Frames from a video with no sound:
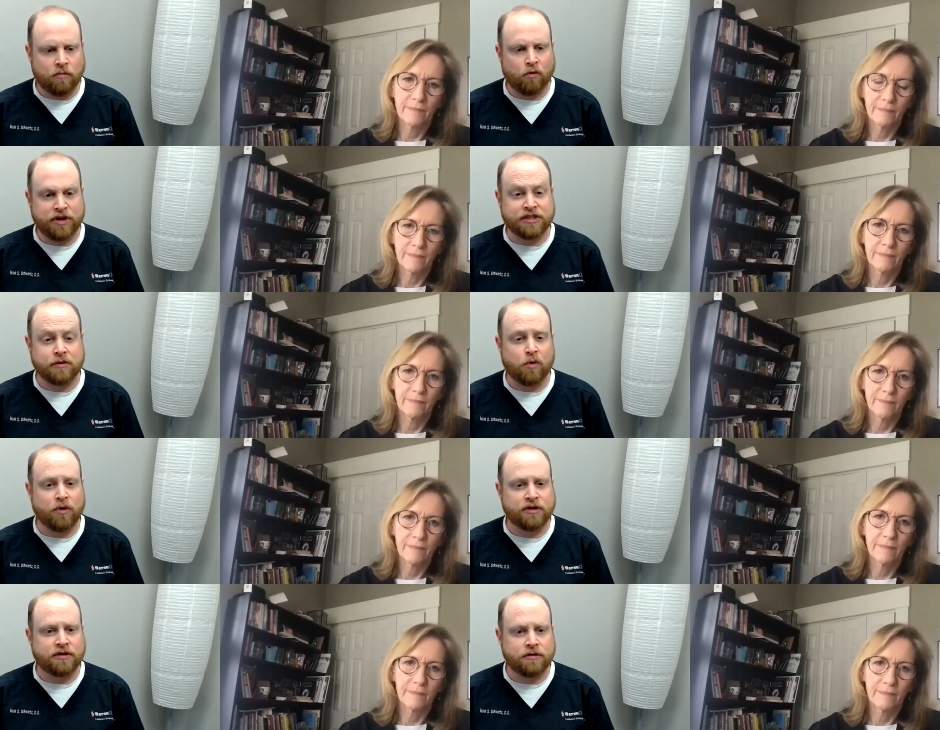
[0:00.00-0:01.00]
Speaker 1: a reasonable
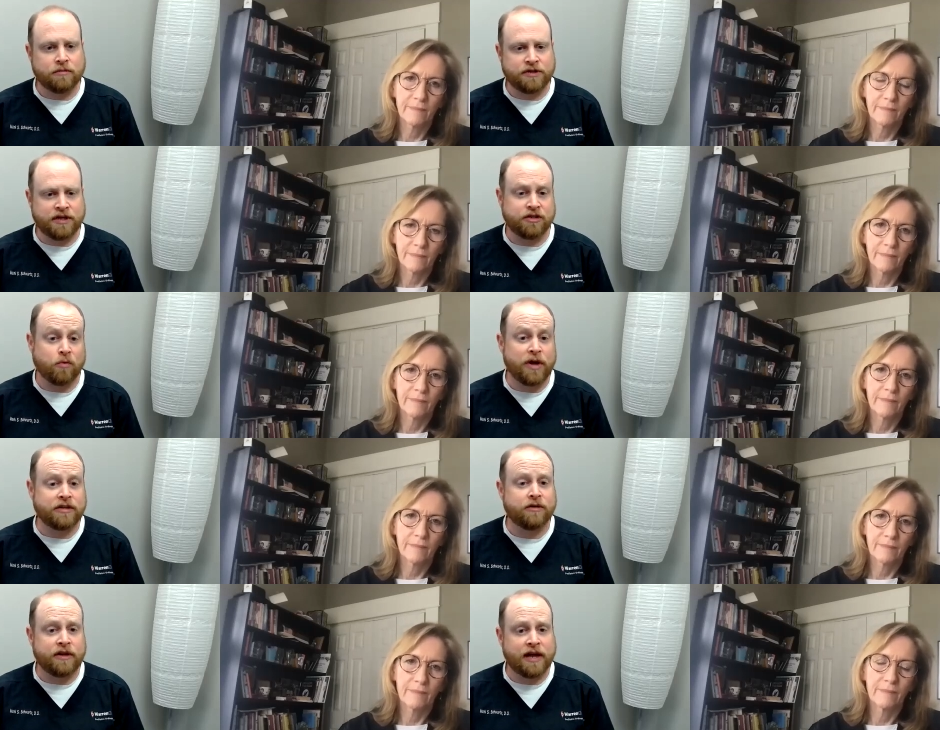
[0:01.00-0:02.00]
one to potentially wait
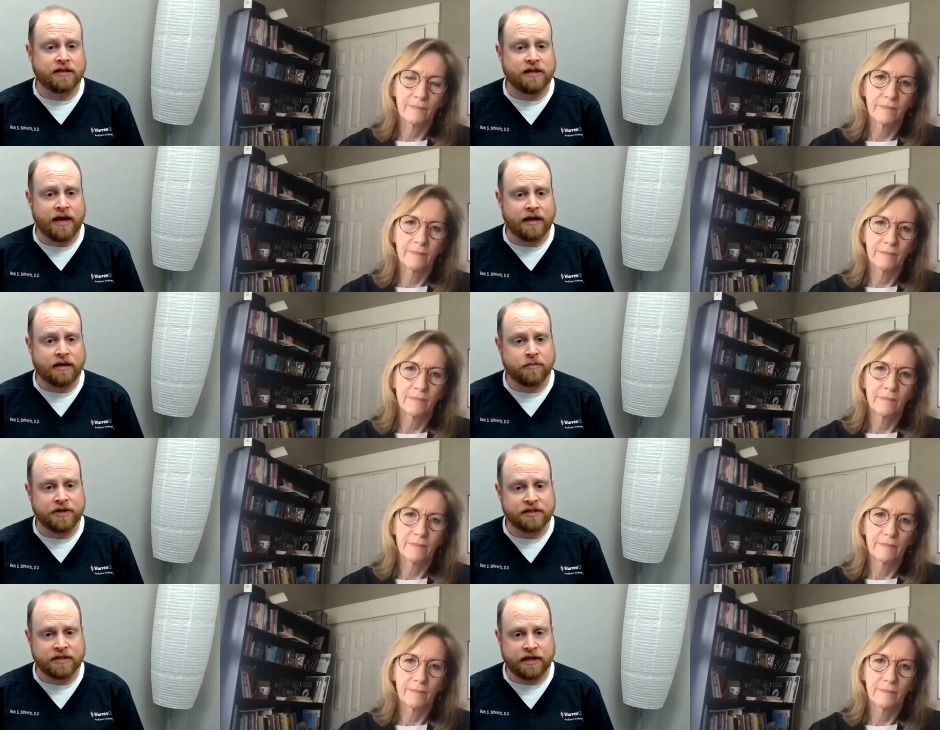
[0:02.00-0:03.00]
till the next day to
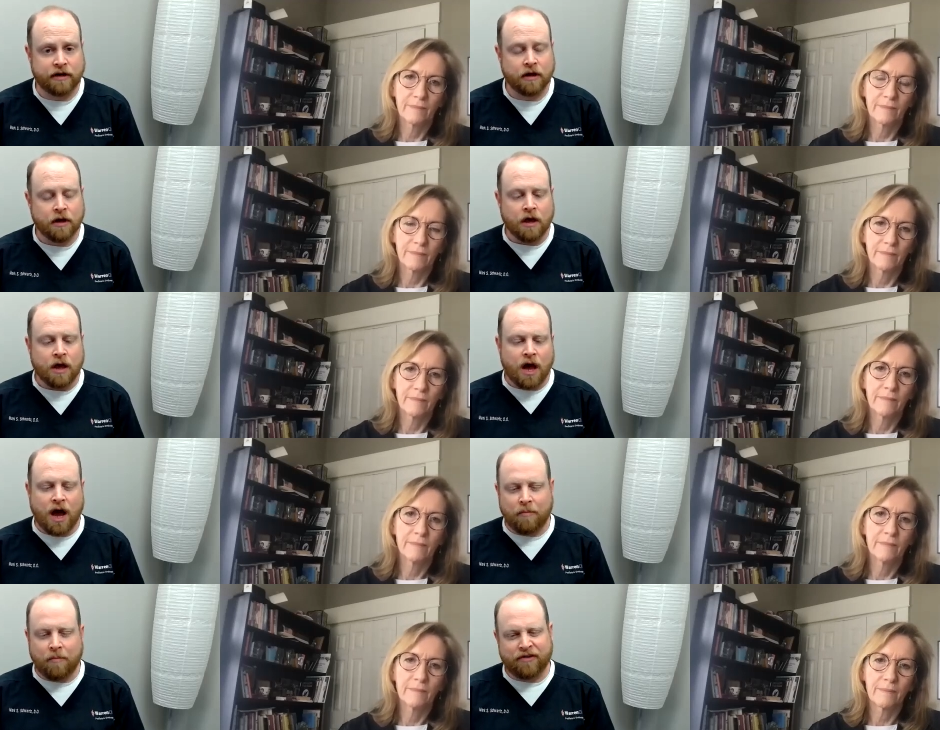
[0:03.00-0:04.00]
be seen
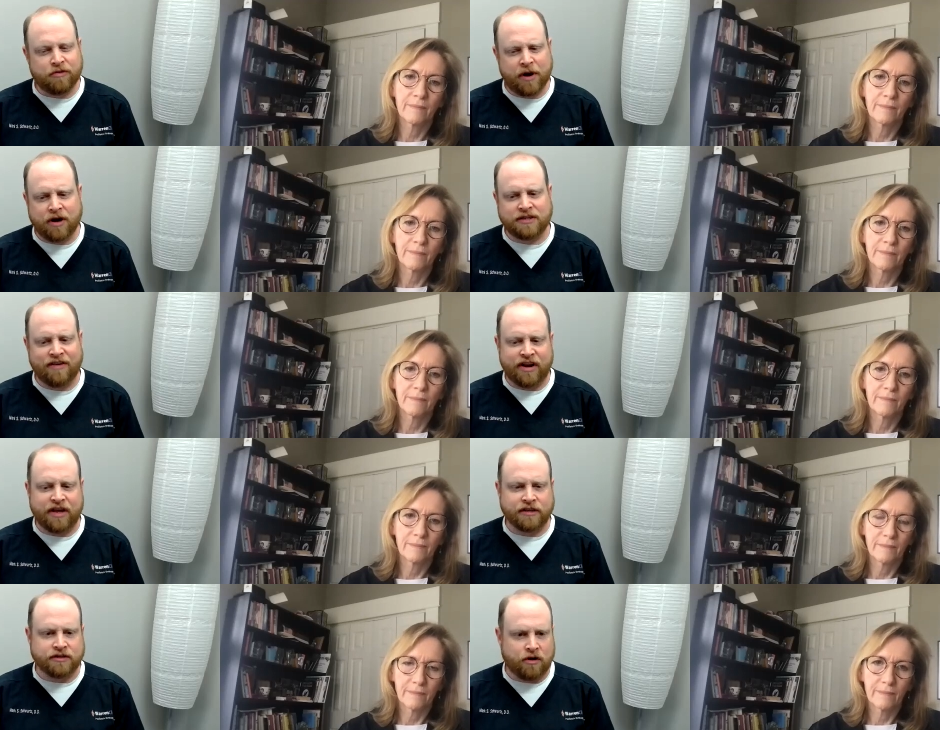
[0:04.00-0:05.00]
um, but if the parents have any
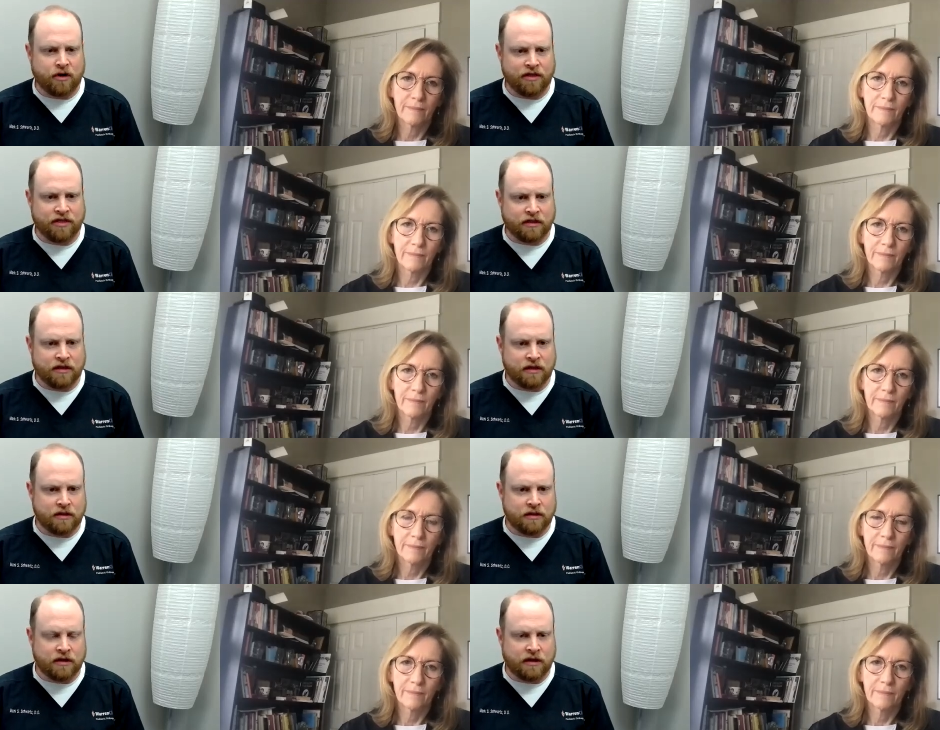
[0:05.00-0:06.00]
concern i think
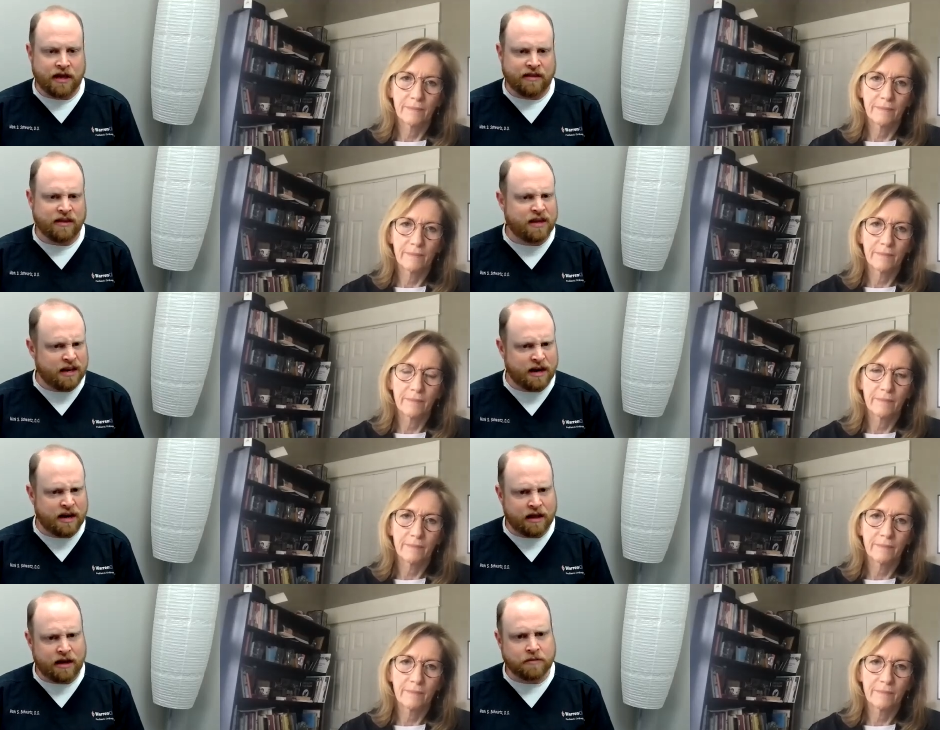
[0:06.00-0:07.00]
that, that getting the kid in
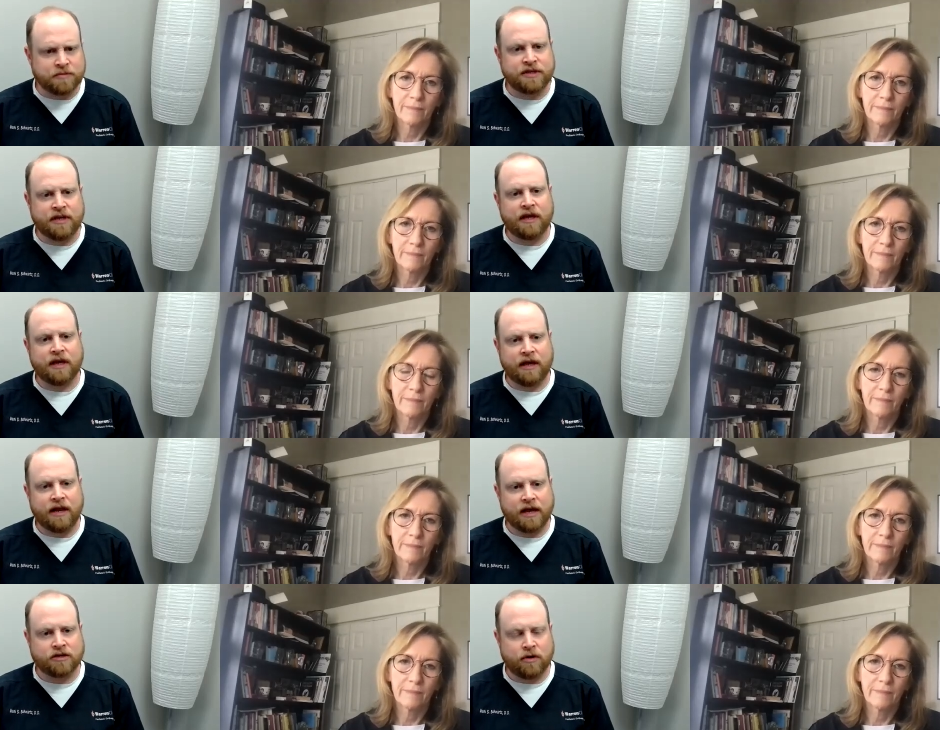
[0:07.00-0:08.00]
and getting them seen and getting
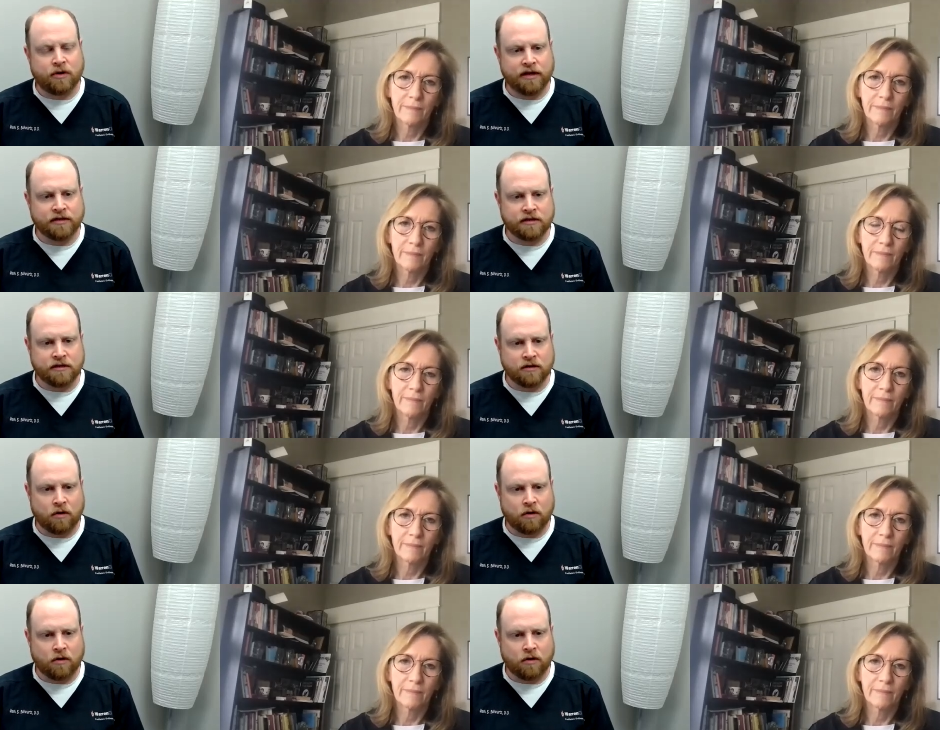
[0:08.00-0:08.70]
an x-ray is, is